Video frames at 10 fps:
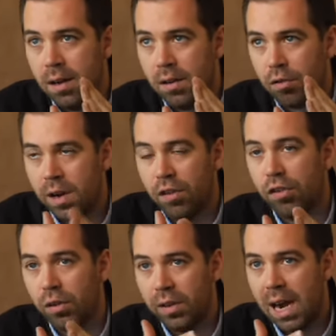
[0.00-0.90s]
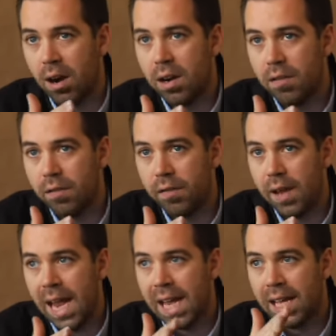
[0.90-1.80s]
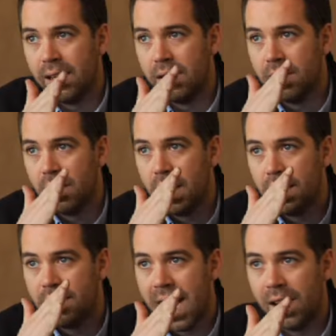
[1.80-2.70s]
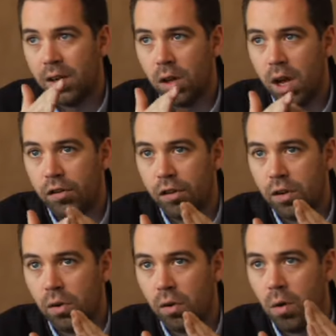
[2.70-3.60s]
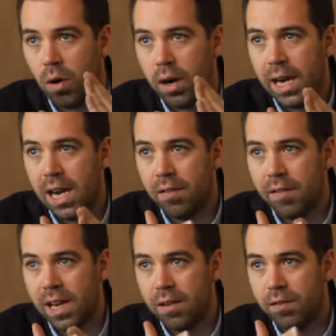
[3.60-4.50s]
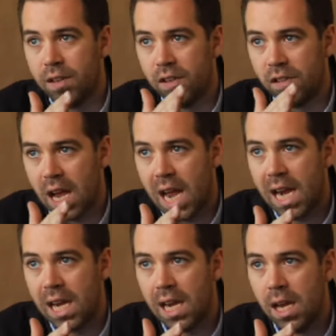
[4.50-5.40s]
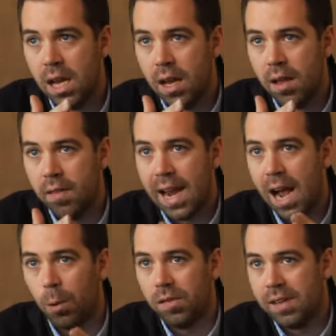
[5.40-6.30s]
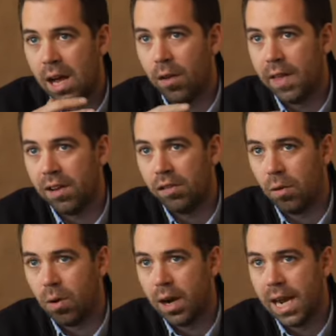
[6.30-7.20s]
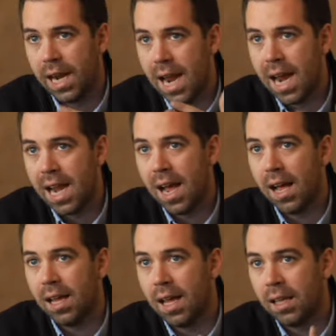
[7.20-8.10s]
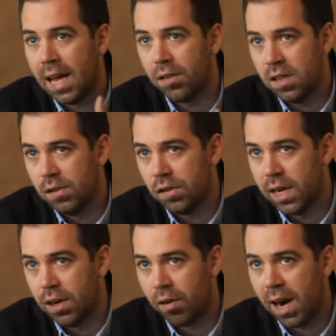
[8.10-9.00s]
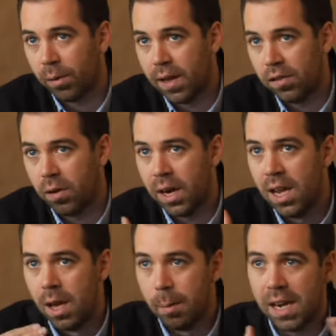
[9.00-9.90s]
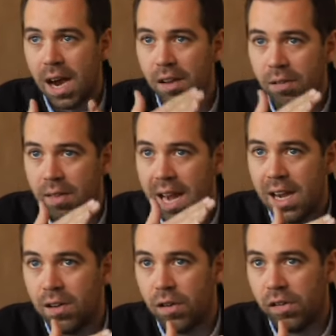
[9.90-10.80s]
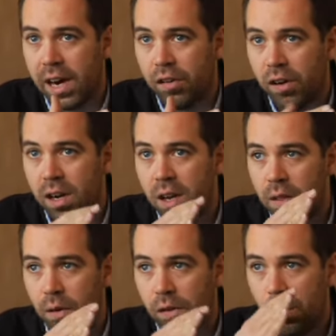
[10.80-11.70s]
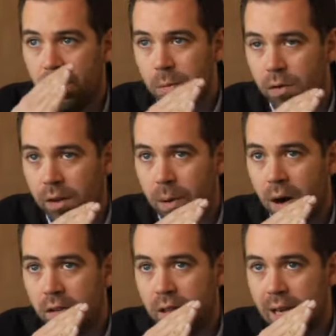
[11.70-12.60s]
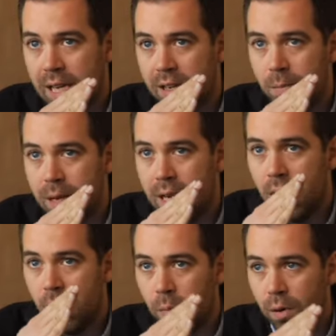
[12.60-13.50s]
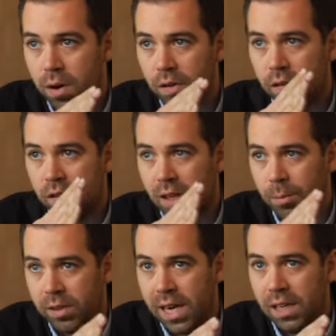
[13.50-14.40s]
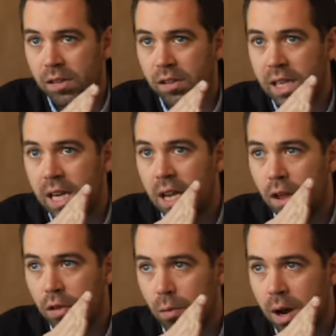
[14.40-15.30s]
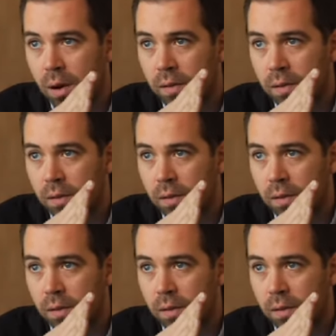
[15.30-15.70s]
traditional narrative and a technological or an innovative design that helps tell that story and allows the user to interact with that story. Because of that intersection, there's so many moving parts that need to be produced simultaneously throughout